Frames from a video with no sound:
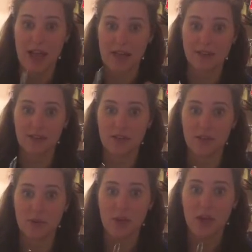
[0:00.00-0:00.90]
asks
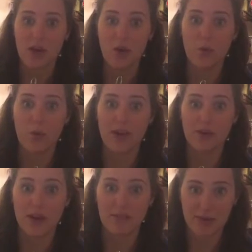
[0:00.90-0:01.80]
you when
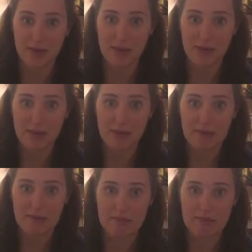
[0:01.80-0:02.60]
you're having a baby,